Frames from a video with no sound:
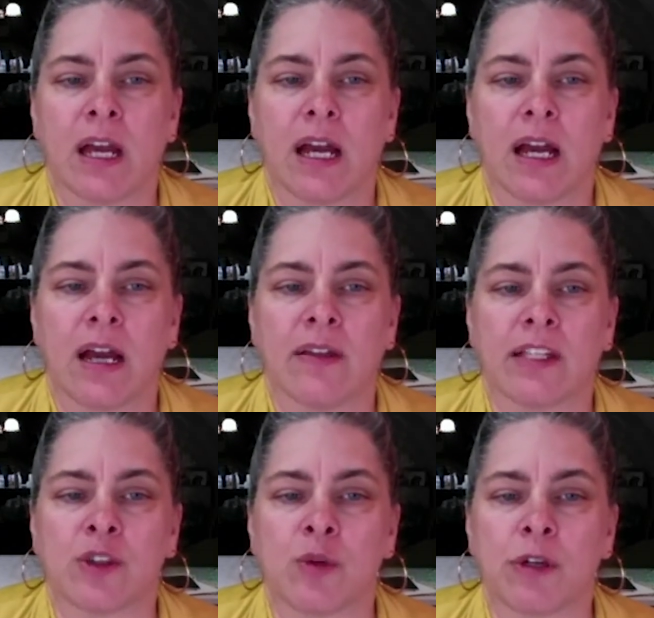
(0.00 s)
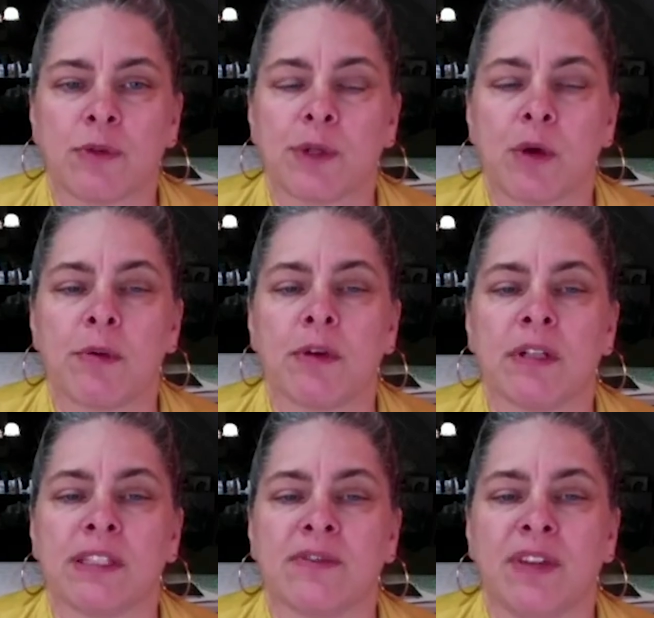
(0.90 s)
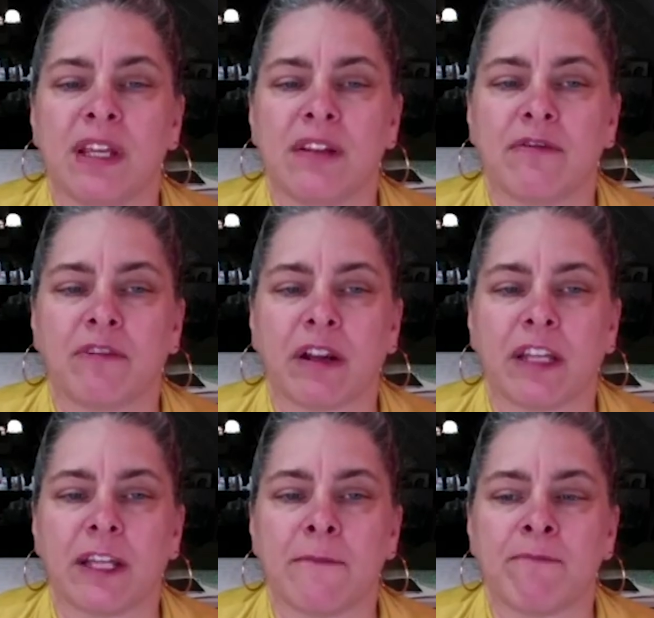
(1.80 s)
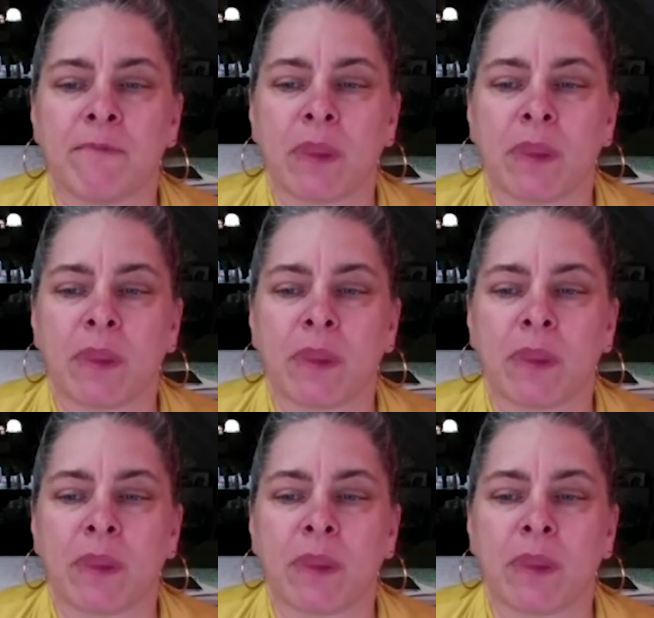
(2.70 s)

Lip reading: that's super absorbable. It's vegan friendly.